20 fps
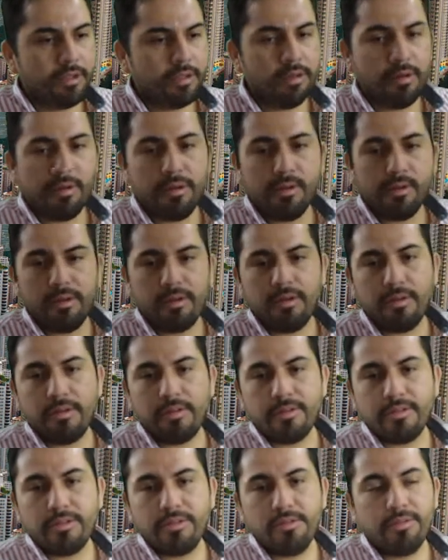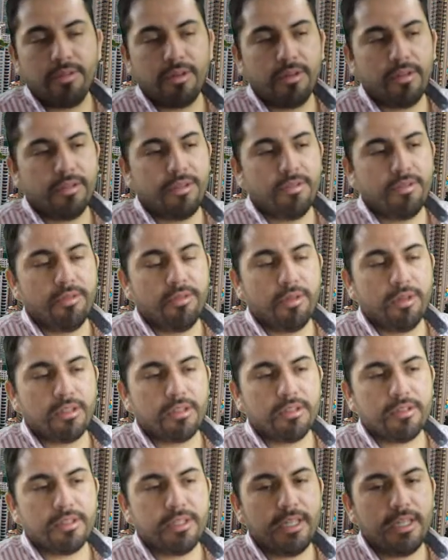So you
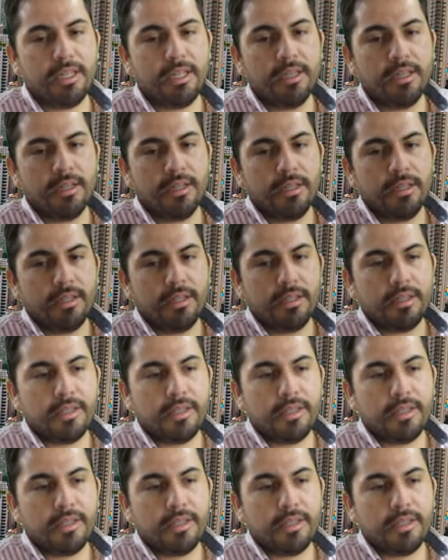also see